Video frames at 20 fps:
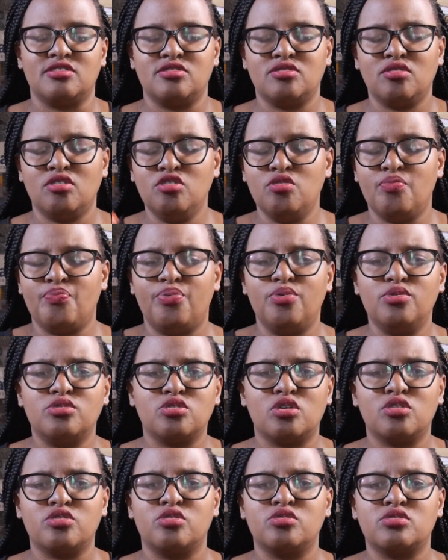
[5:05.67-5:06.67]
So you put
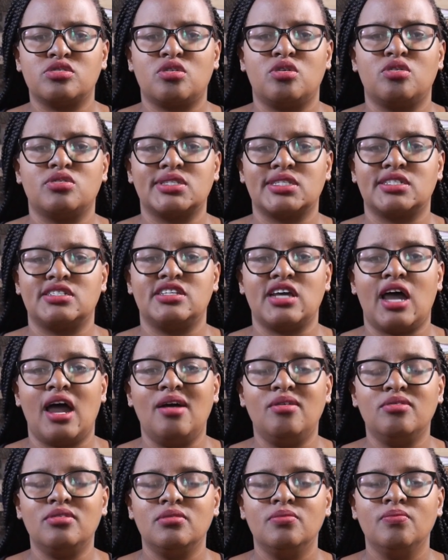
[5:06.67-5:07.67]
all those costs
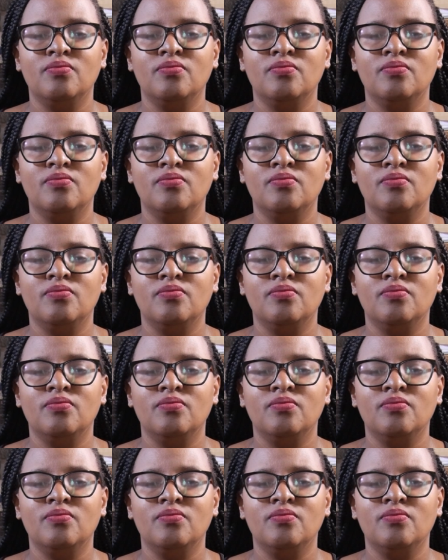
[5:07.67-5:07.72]
down,